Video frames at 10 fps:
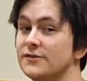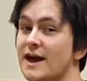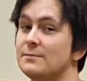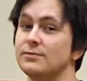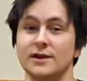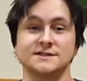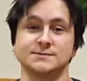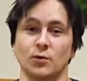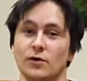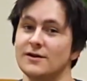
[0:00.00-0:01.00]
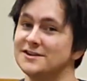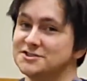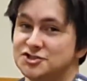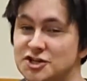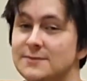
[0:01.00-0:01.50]
that plus more,
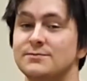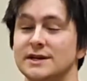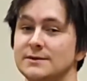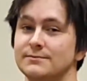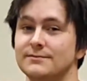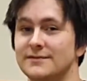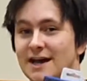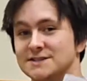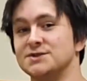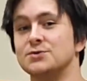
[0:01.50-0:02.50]
JetBeam has you